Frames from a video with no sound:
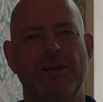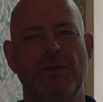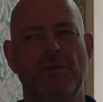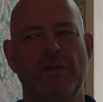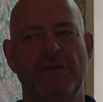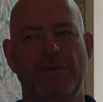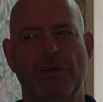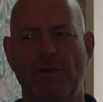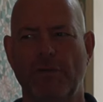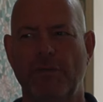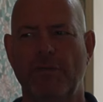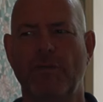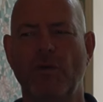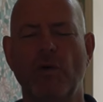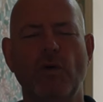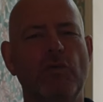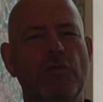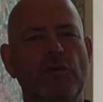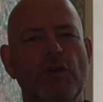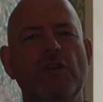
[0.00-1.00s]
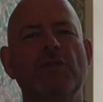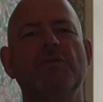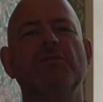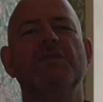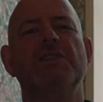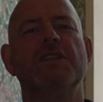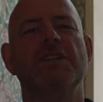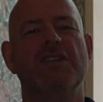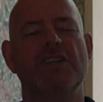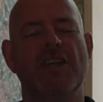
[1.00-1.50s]
We've got four
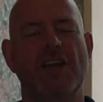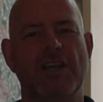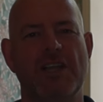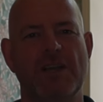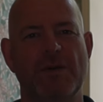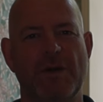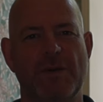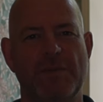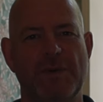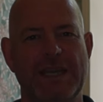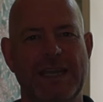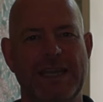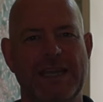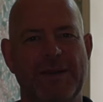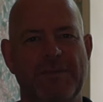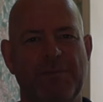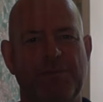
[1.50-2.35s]
rooms to show you up here.